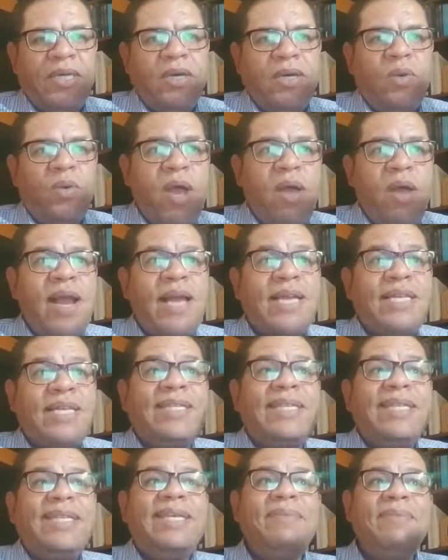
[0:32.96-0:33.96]

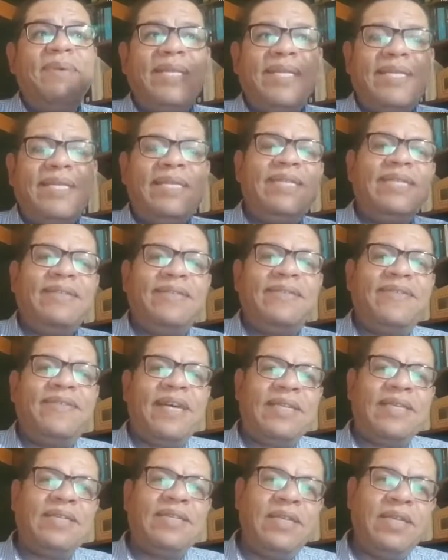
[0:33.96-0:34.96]
whereas limited
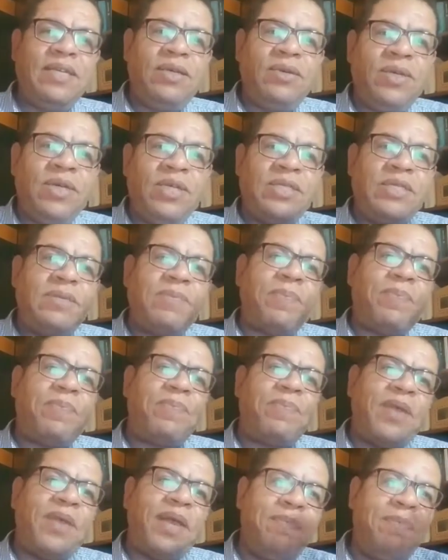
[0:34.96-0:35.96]
effects theories
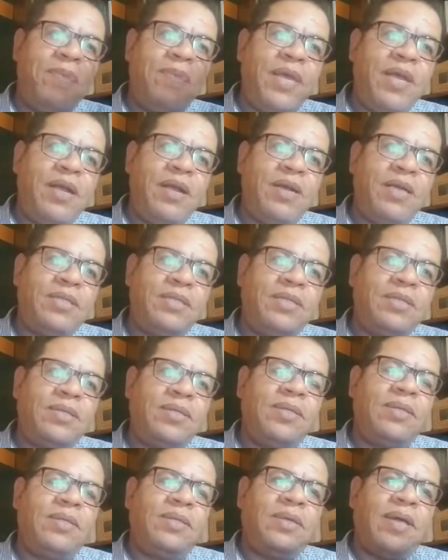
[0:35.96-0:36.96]
appeared
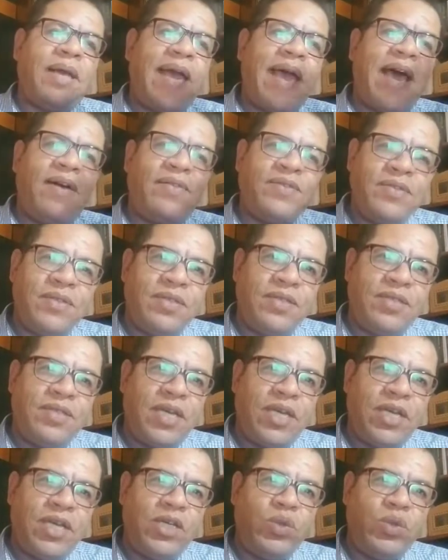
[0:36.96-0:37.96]
after the
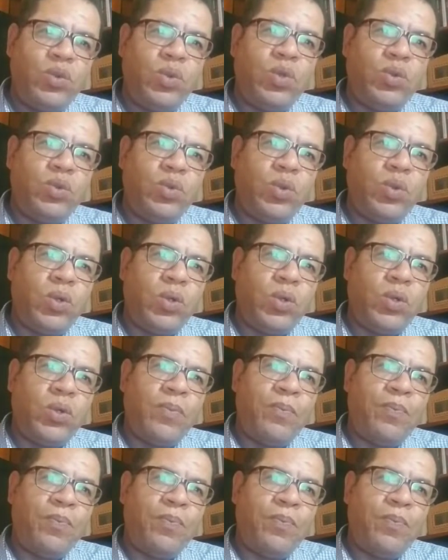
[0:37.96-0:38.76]
Second World War.